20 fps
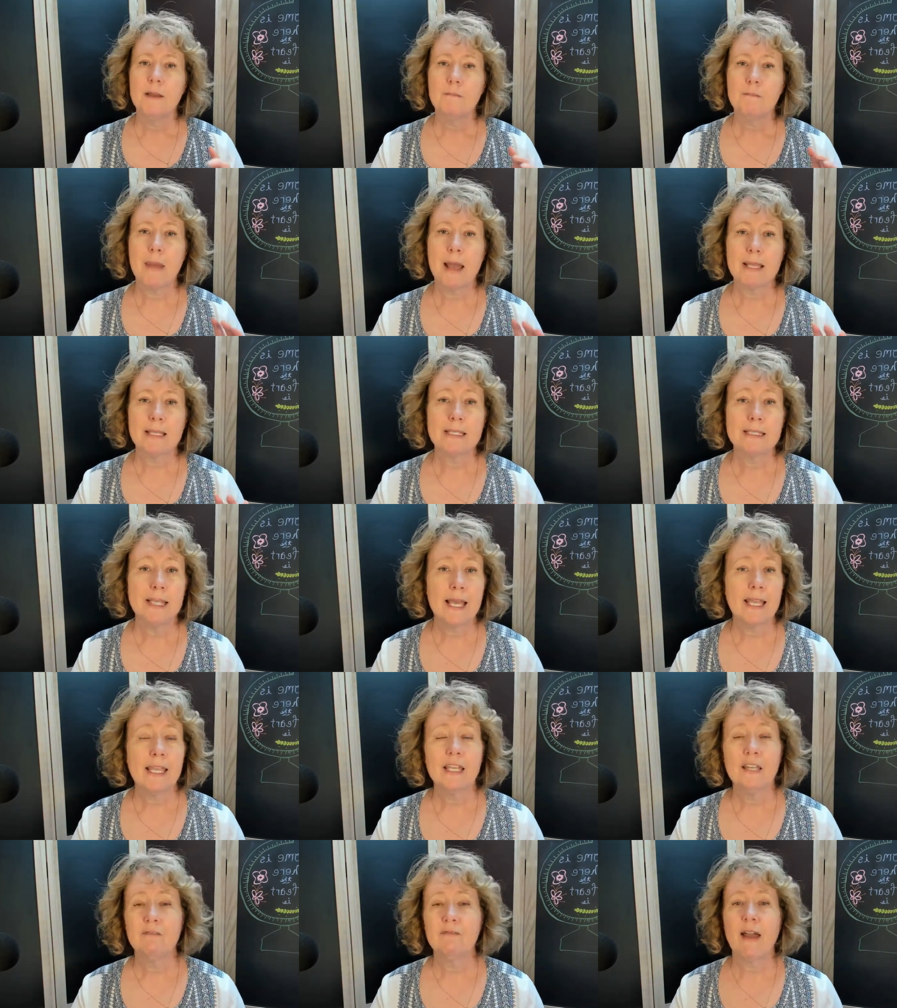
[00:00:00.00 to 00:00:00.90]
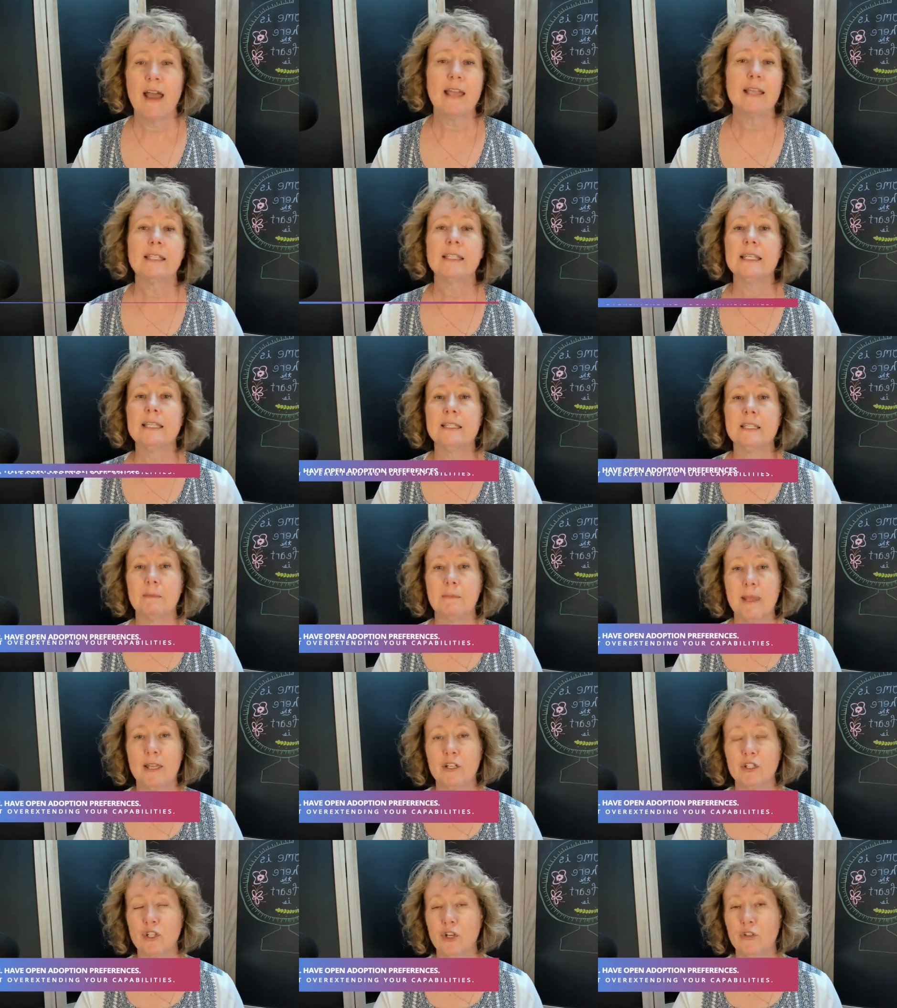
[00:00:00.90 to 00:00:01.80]
My second advice is to
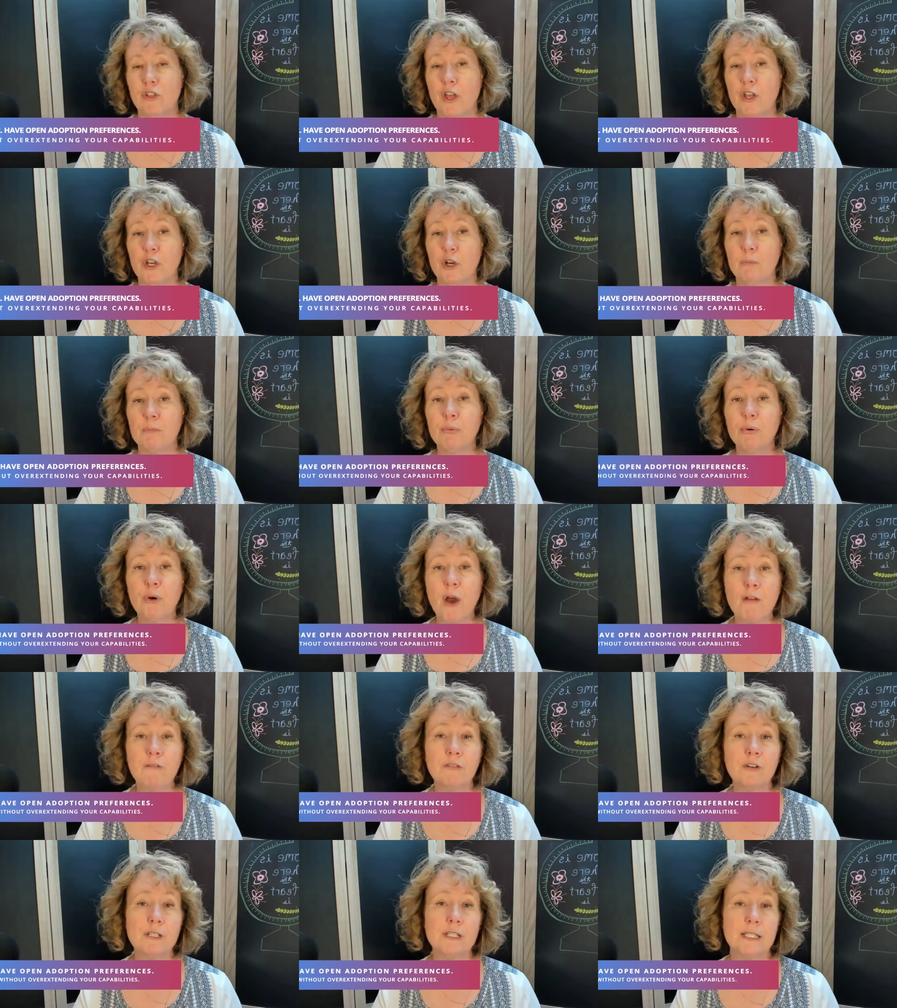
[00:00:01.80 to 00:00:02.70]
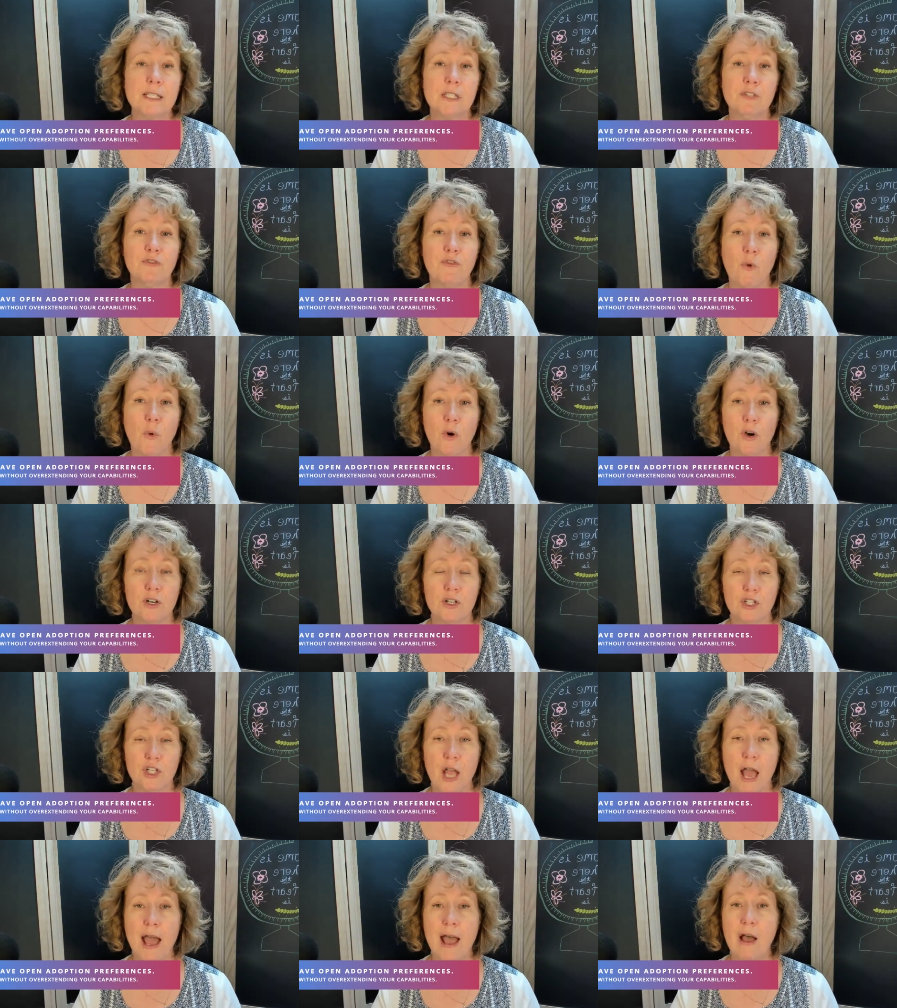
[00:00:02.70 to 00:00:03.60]
make sure that your preferences for a
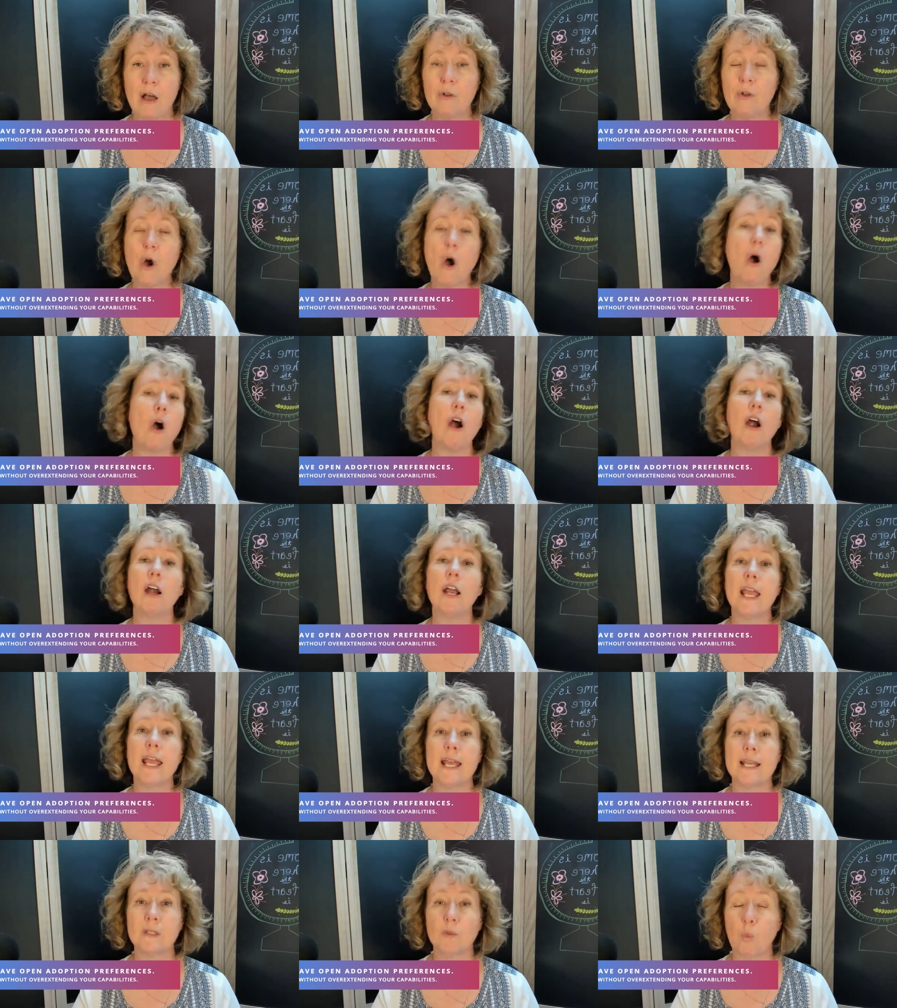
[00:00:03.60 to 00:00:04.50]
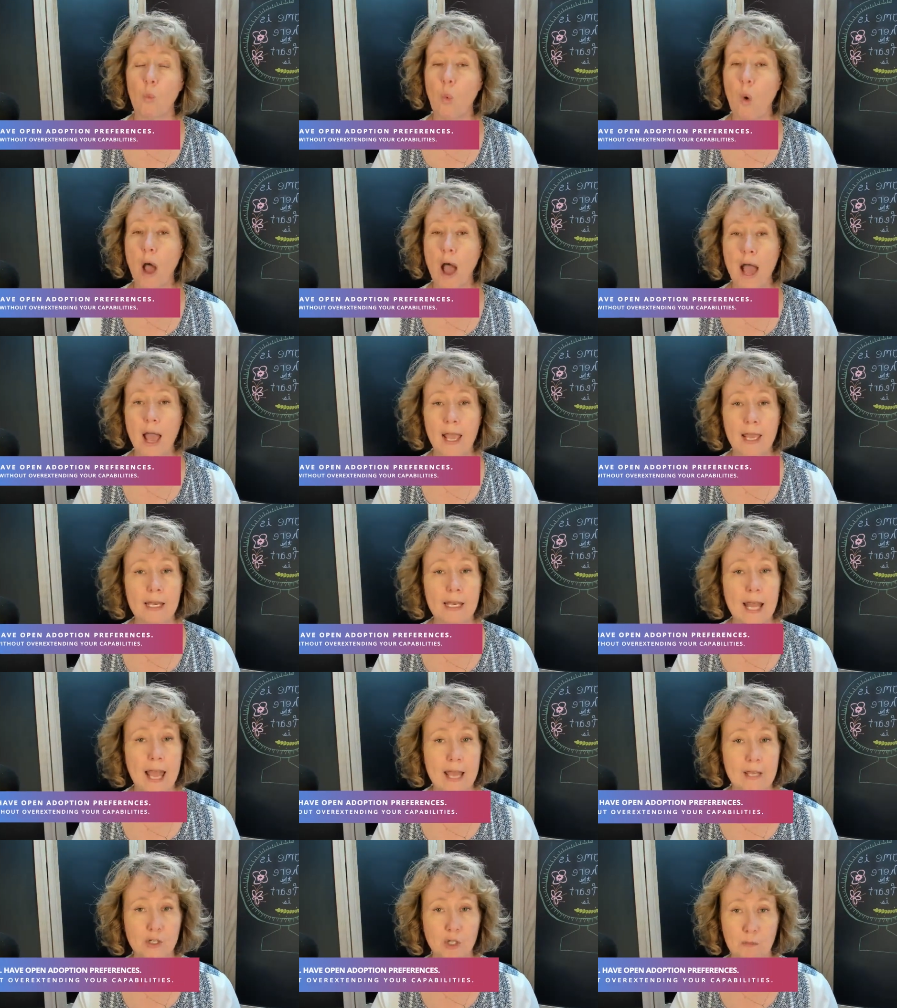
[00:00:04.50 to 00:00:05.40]
child are as
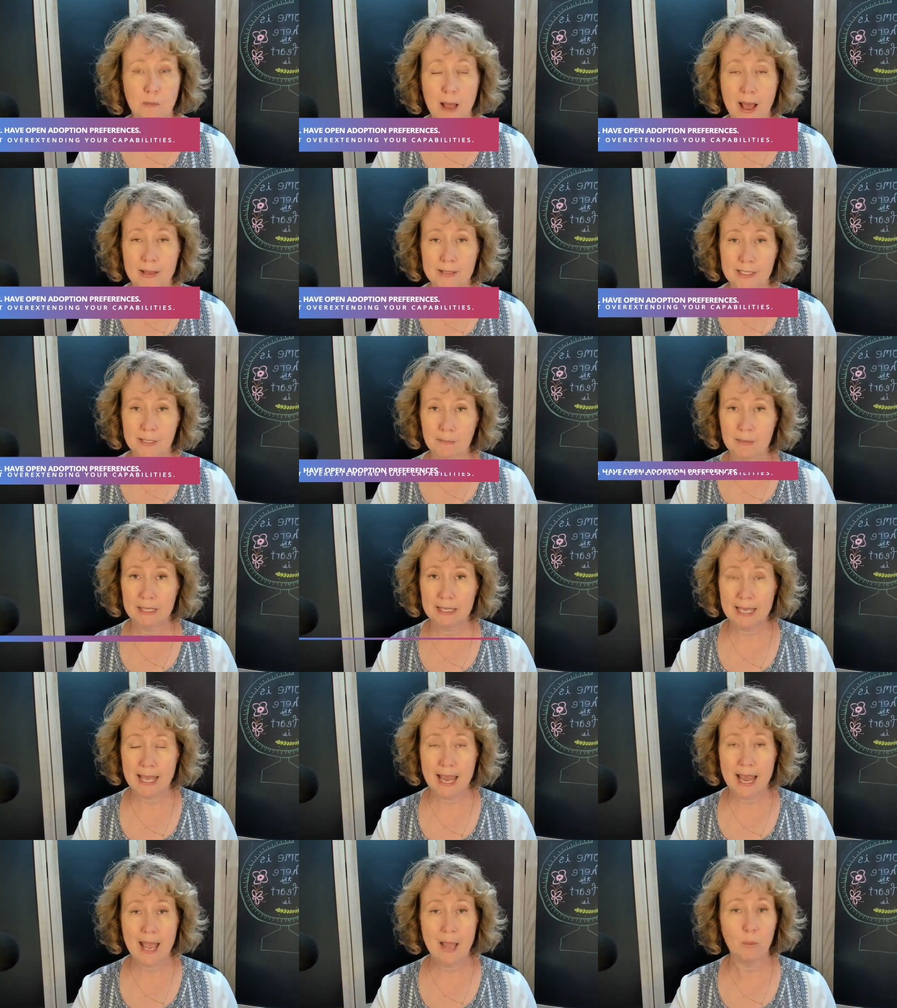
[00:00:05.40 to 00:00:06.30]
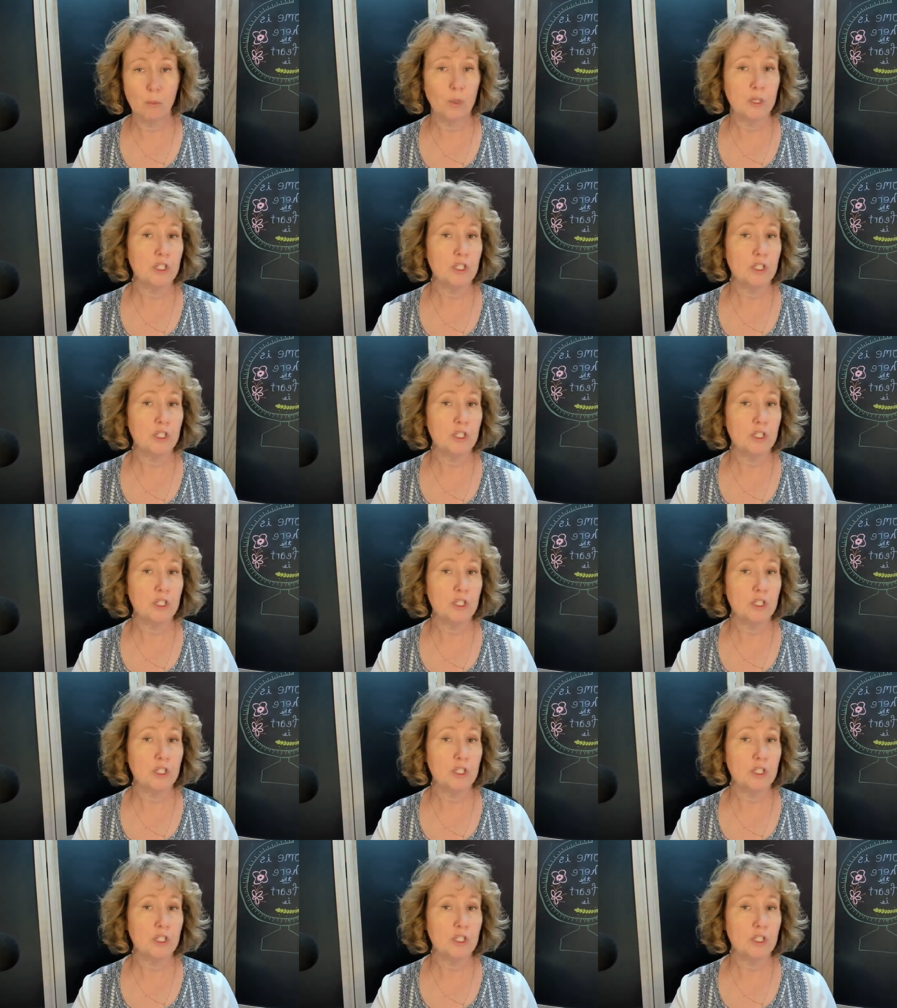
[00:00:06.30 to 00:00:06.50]
wide as you possibly can,